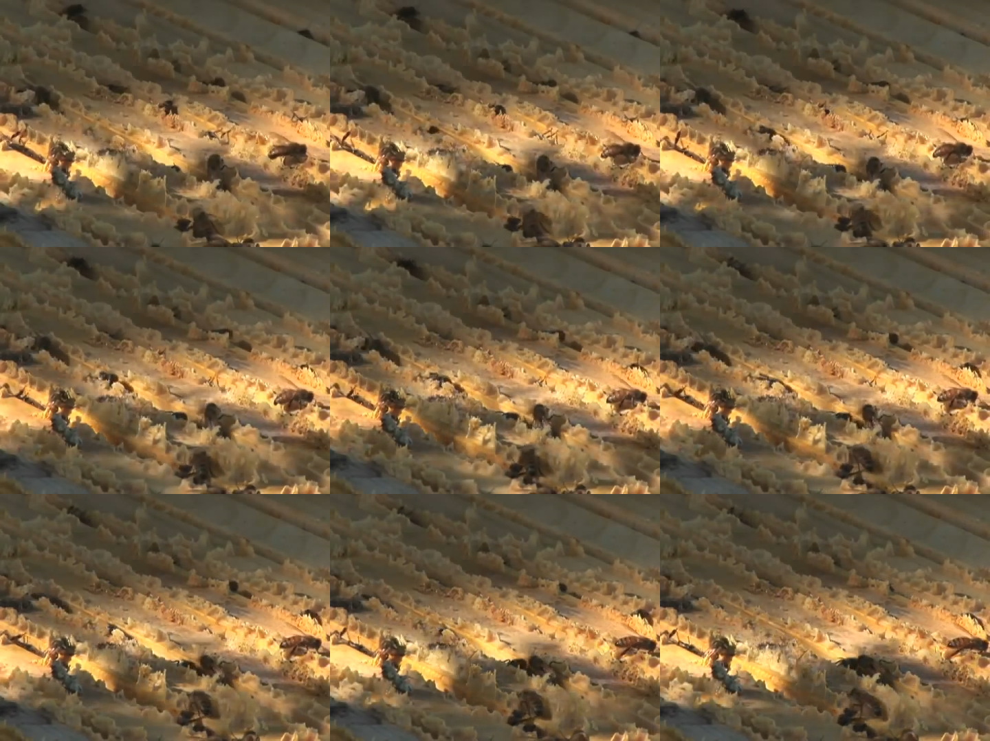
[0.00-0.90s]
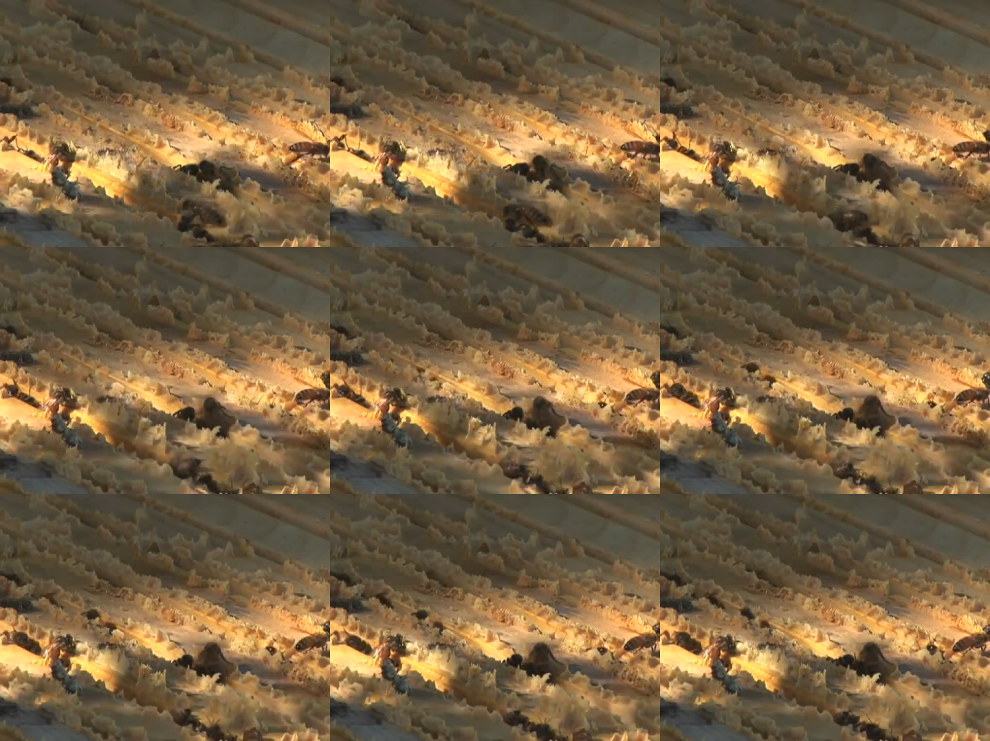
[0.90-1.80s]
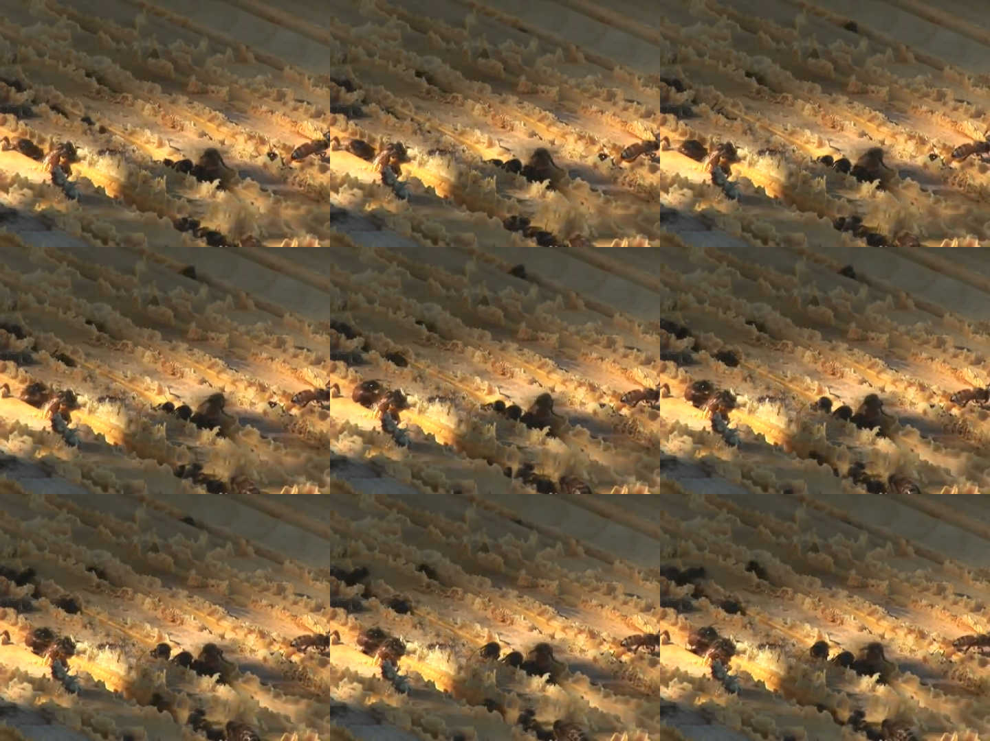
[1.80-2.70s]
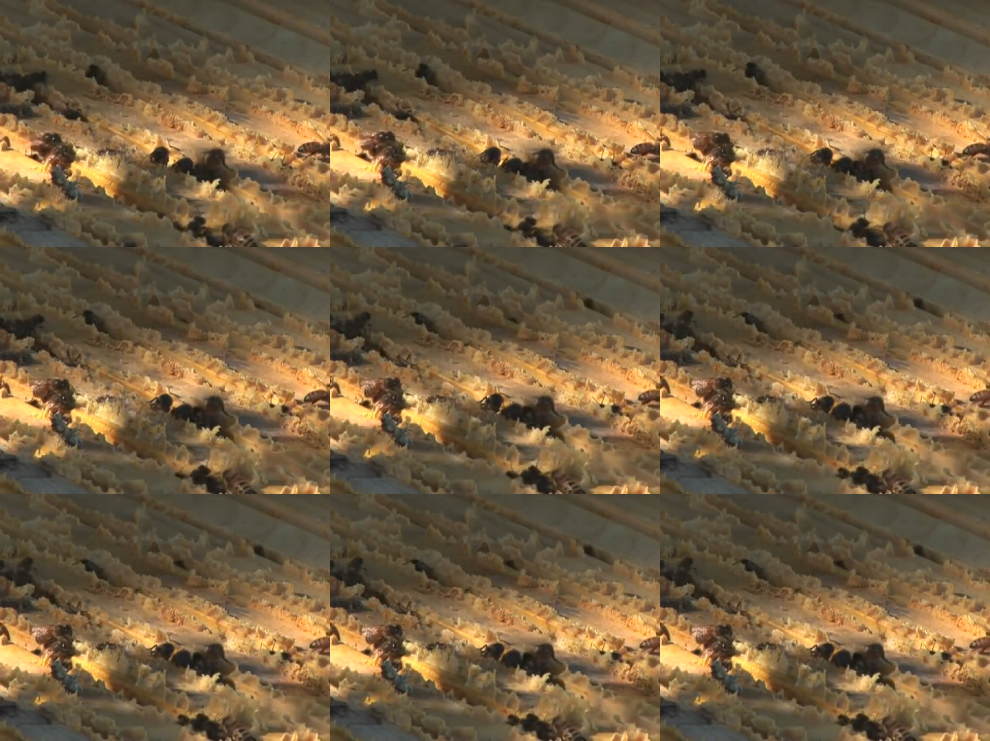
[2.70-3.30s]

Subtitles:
No face is visible, so there are no lips to read.